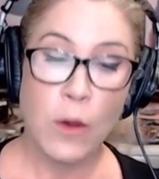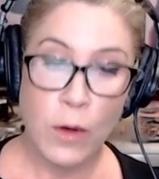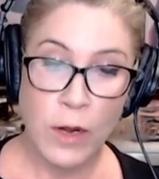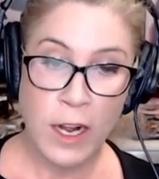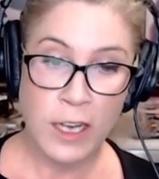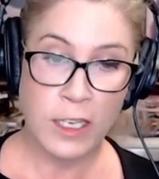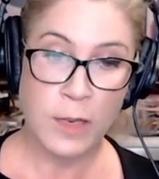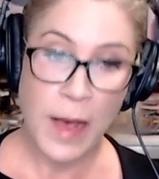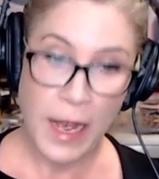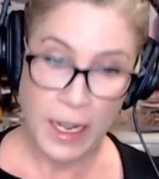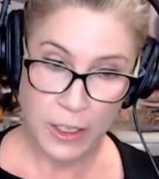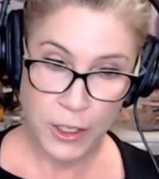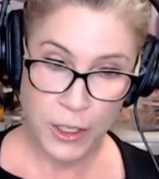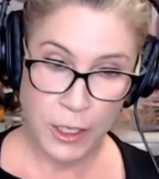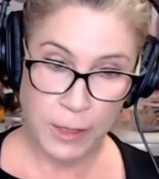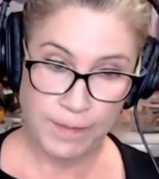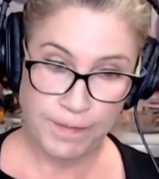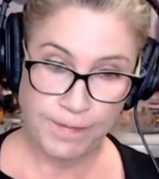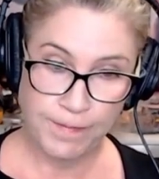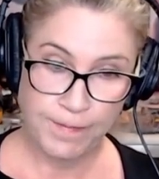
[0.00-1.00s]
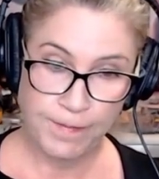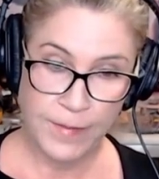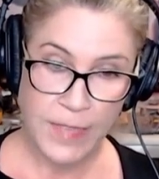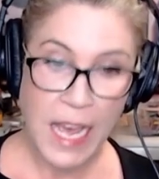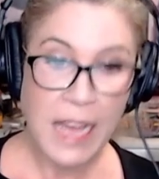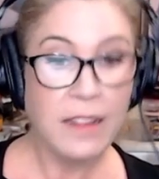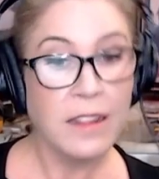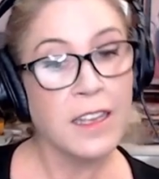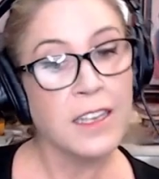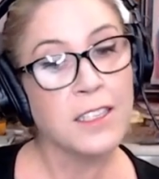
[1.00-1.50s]
going out to pasture.
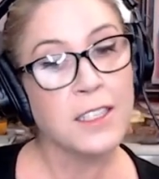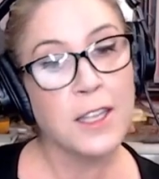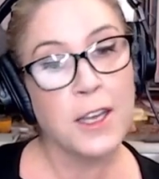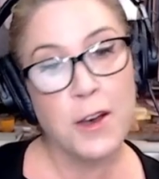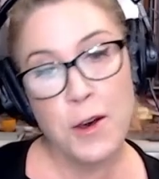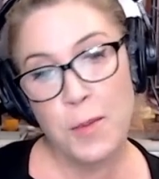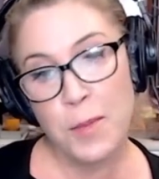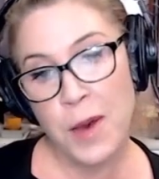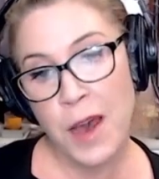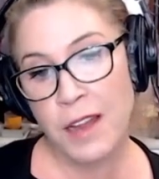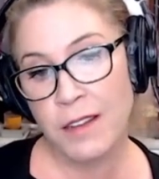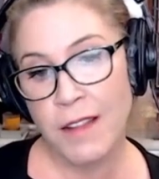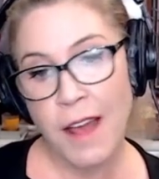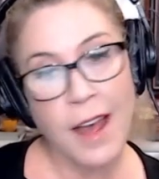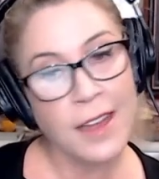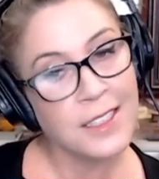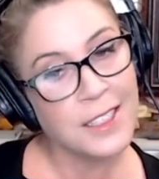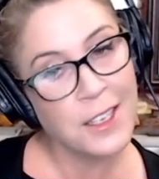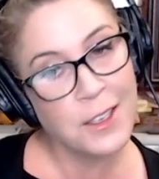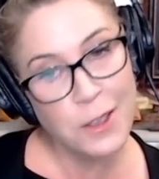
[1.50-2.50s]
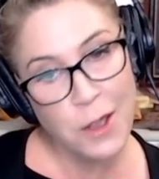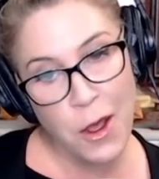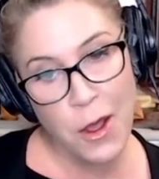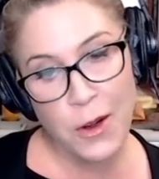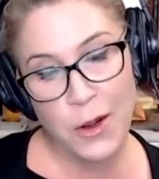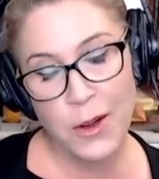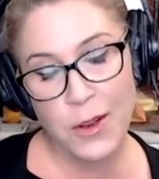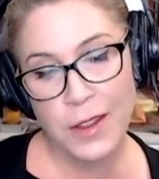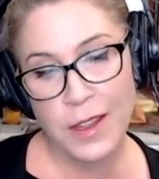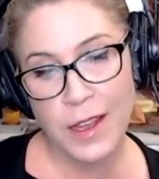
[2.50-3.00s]
At least the HomePod lasted
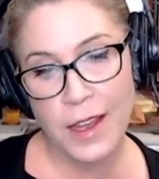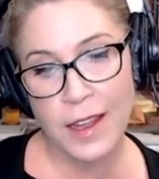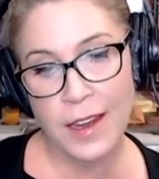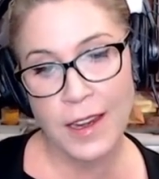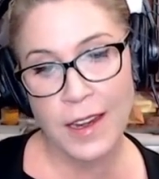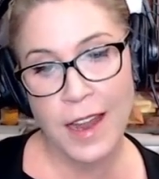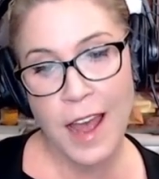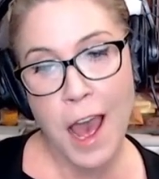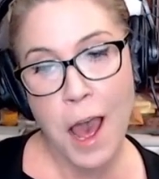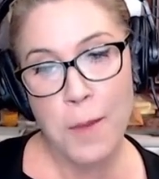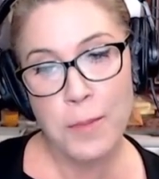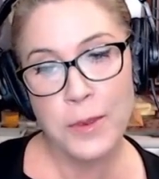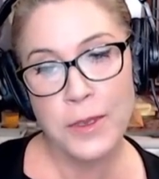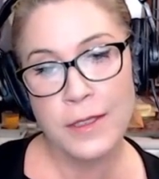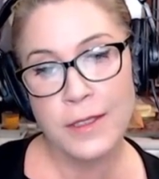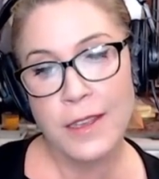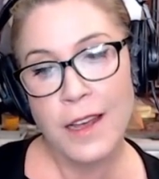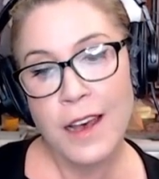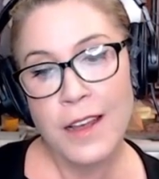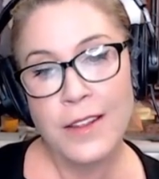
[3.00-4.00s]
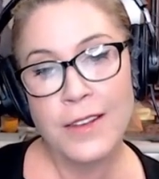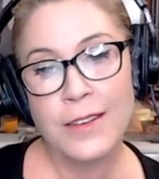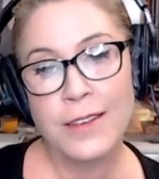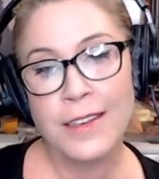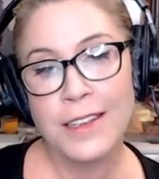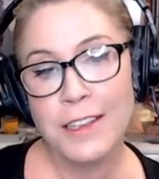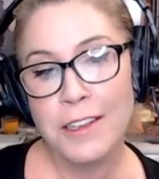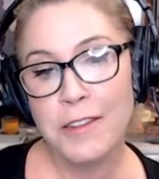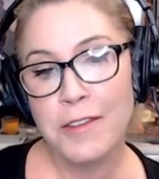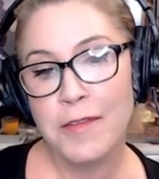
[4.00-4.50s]
longer than Apple's
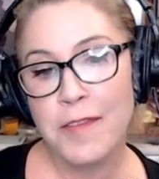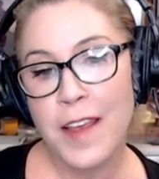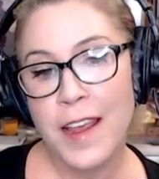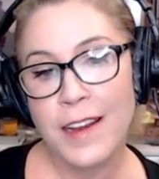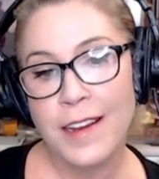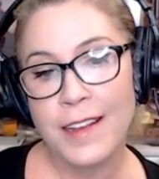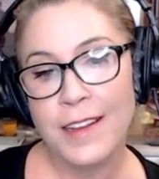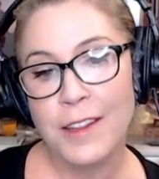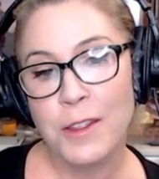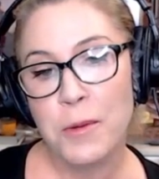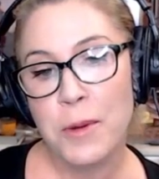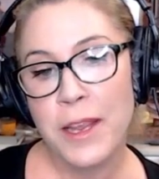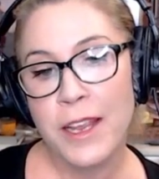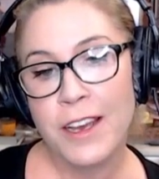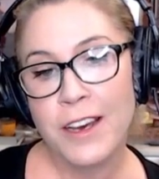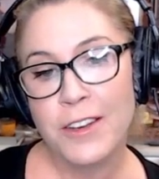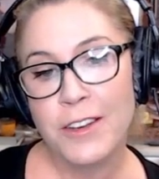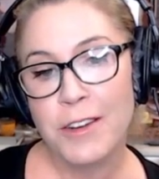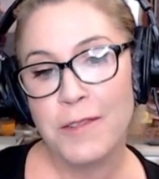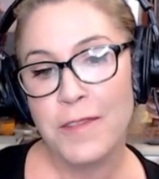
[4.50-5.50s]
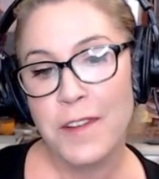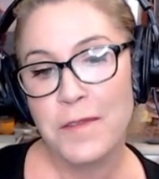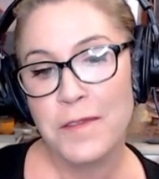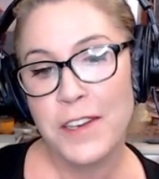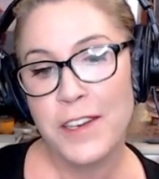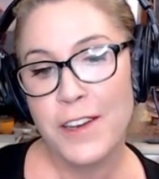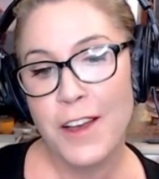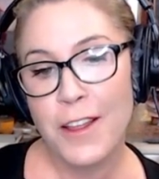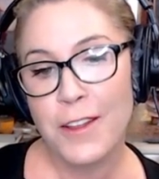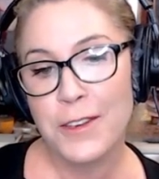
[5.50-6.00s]
other ill-fated
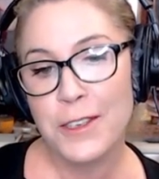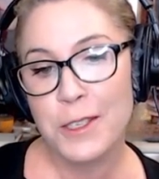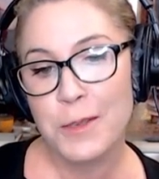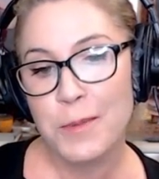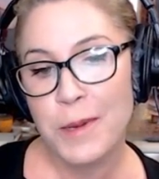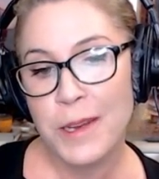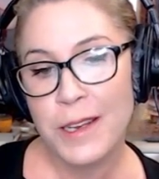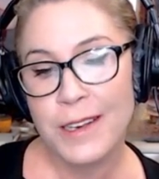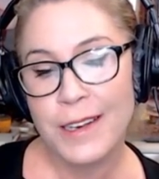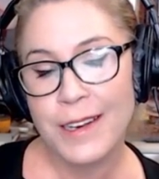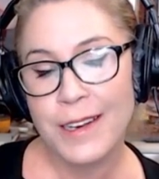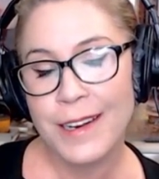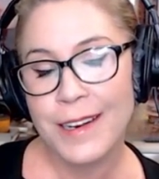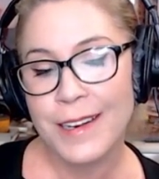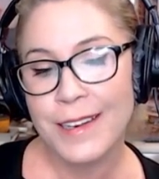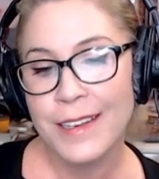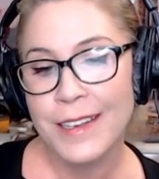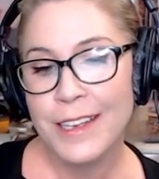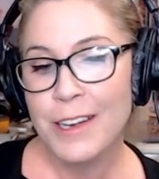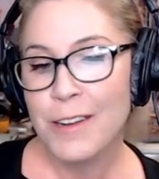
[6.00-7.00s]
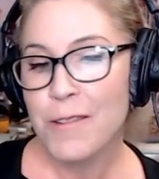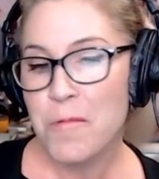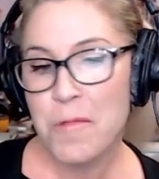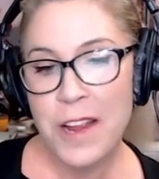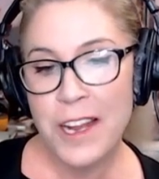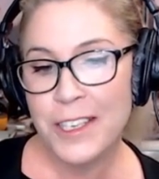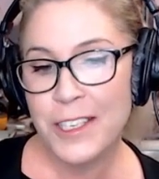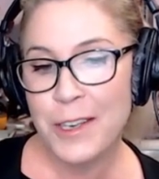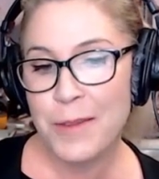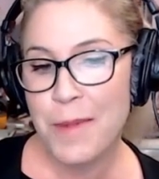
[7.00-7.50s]
$350 speaker.
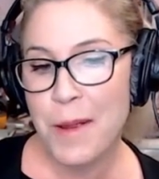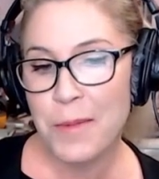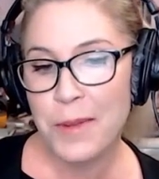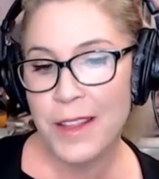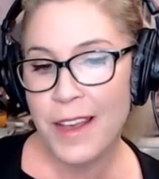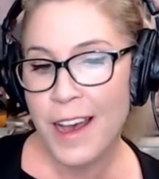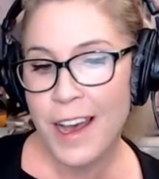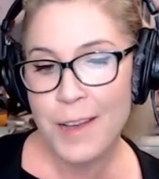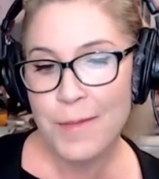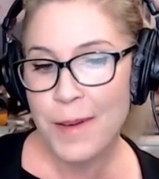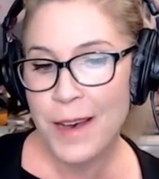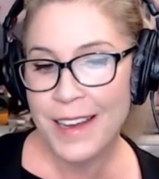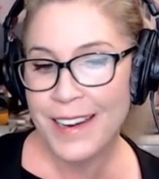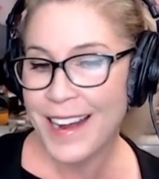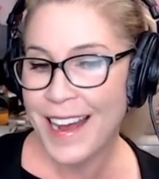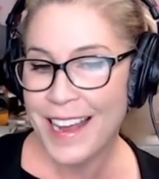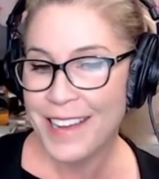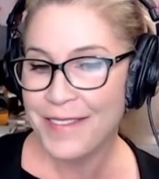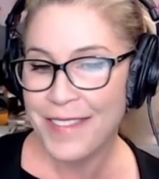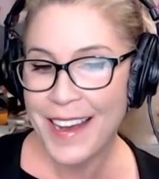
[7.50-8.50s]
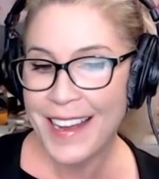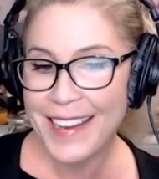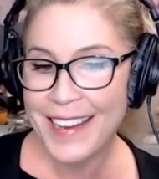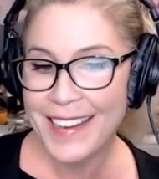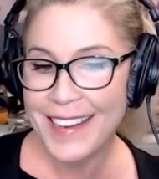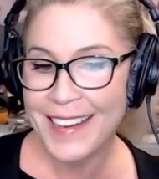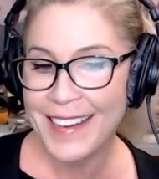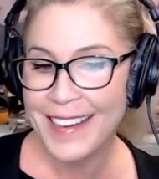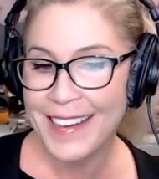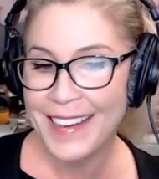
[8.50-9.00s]
Rich, you remember the iPod
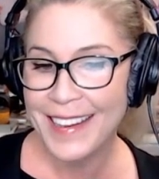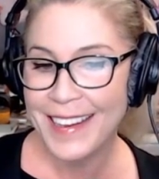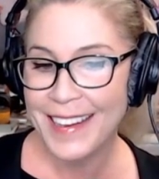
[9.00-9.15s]
Hi-Fi?